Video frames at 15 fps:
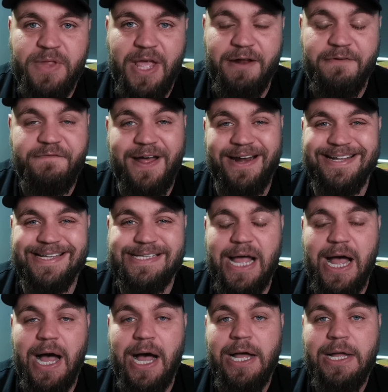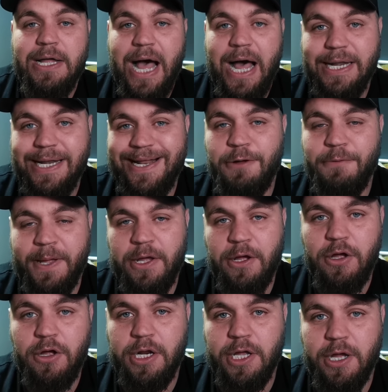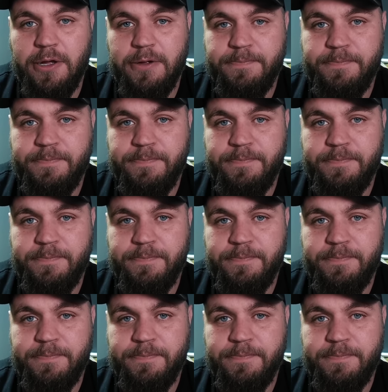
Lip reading: and Van der Sar a little bit earlier.